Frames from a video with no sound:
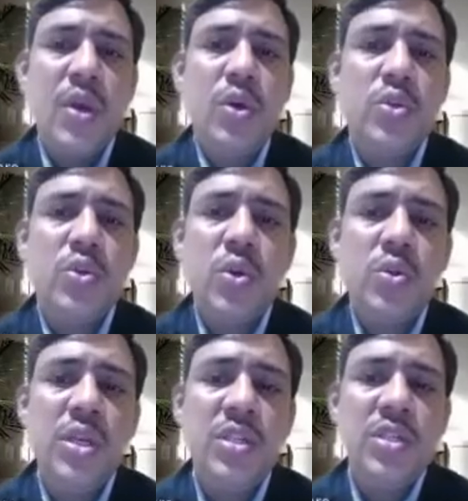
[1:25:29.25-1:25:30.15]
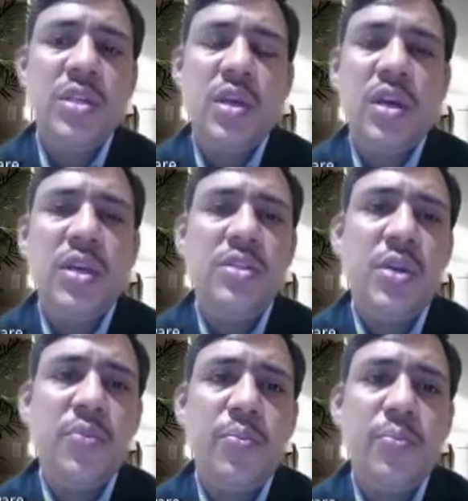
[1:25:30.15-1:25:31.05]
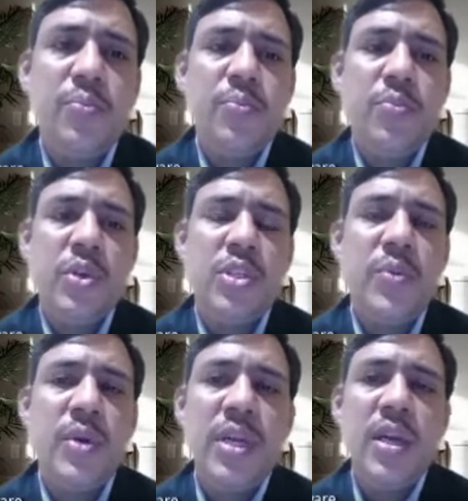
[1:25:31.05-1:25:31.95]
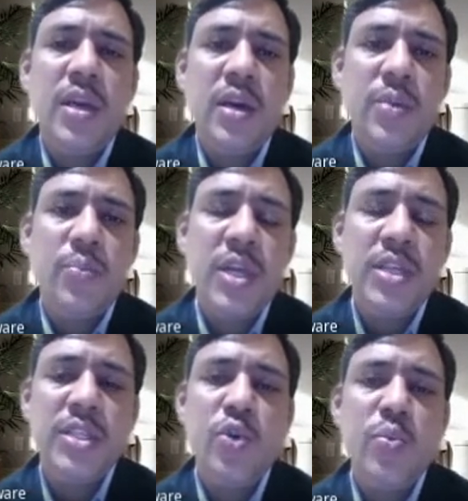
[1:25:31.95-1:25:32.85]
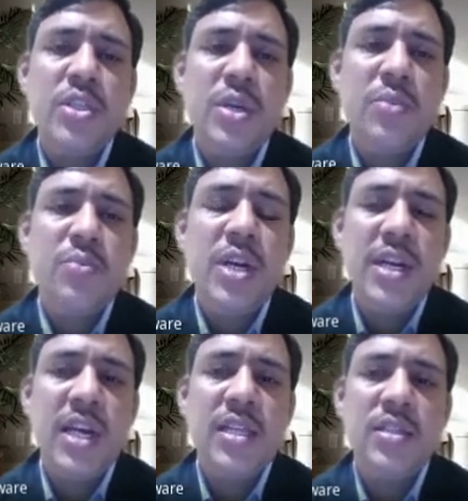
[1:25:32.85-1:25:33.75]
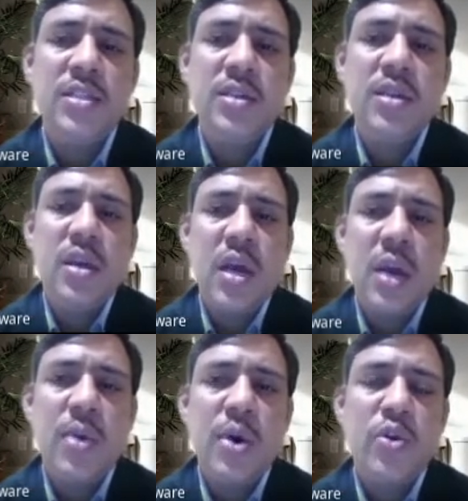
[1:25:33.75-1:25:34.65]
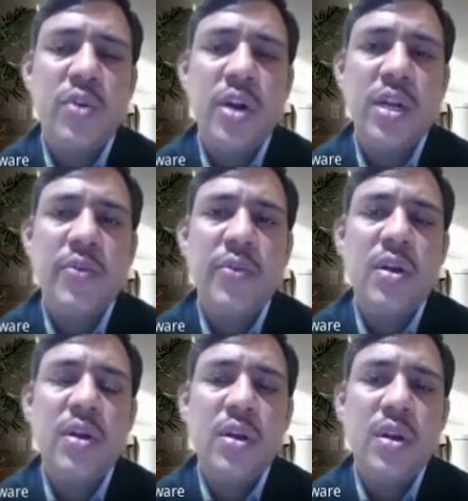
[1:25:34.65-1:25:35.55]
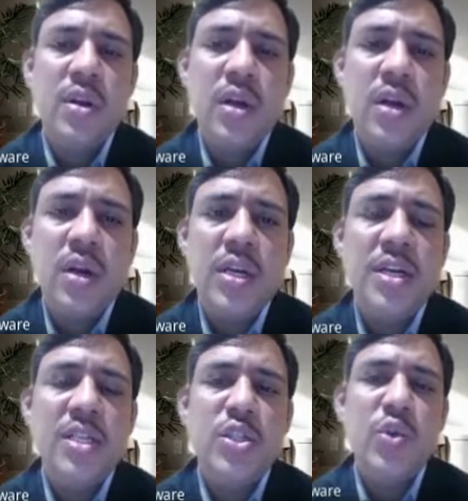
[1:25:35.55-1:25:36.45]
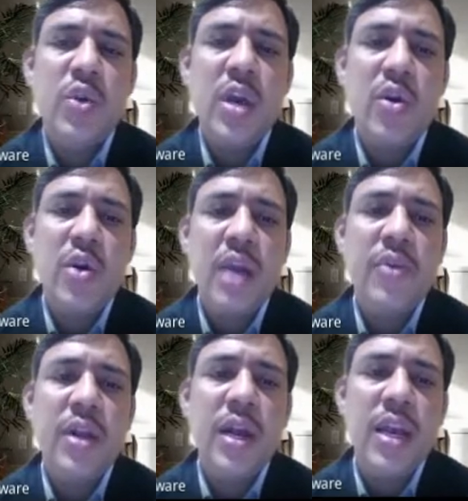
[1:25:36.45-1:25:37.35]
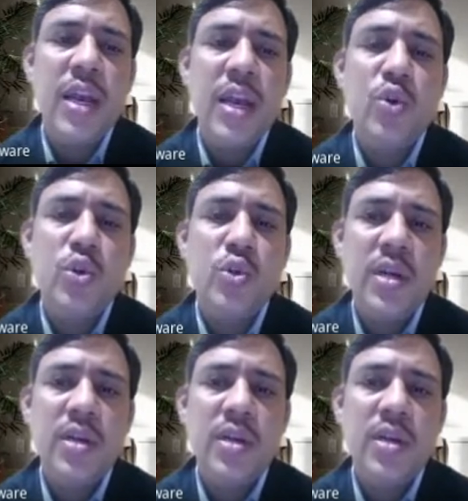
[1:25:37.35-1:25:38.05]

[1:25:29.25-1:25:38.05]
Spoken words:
So this is the possibility. Please give me some details about whatever details you have. I will again go through it,